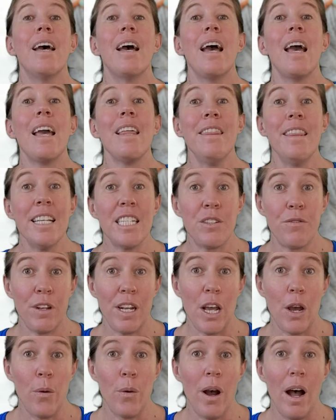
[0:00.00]
In this
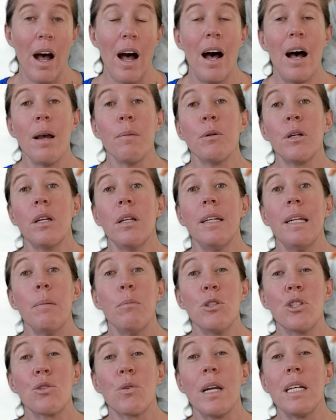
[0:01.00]
video, I'm going to
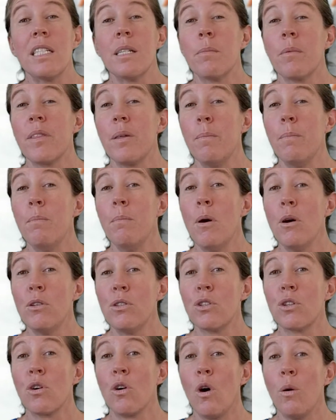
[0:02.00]
demonstrate some of the
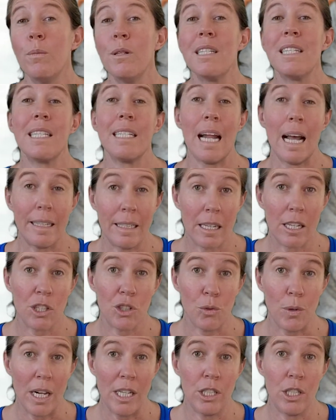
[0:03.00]
most common static
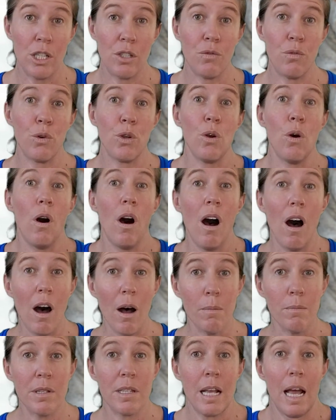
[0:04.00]
stretches for your
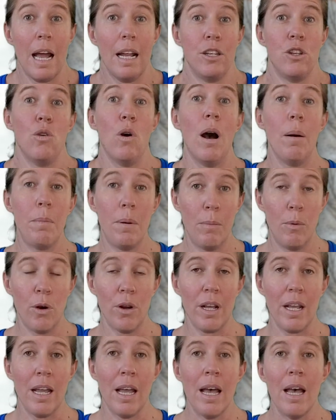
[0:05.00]
arms and your upper
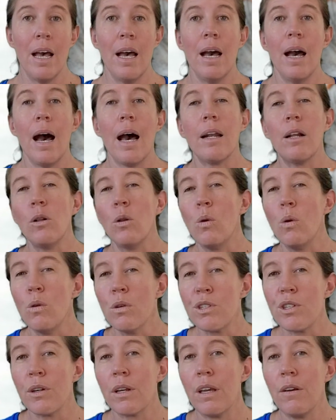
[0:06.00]
body. And I'll
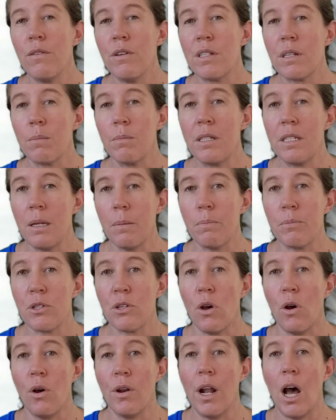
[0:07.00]
also give you some
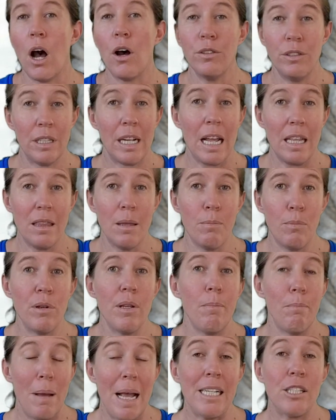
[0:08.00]
tips on how to get the
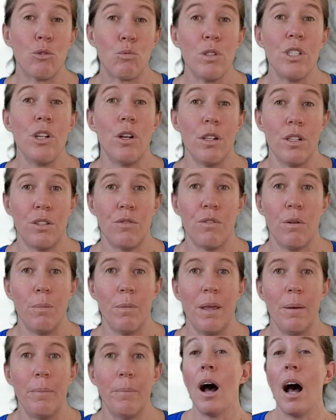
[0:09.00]
best results
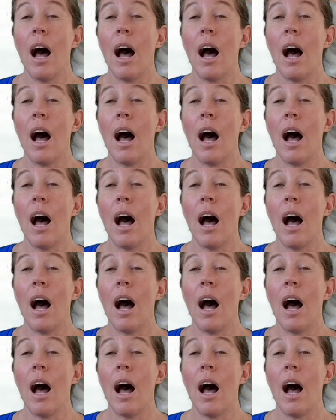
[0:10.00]
from them.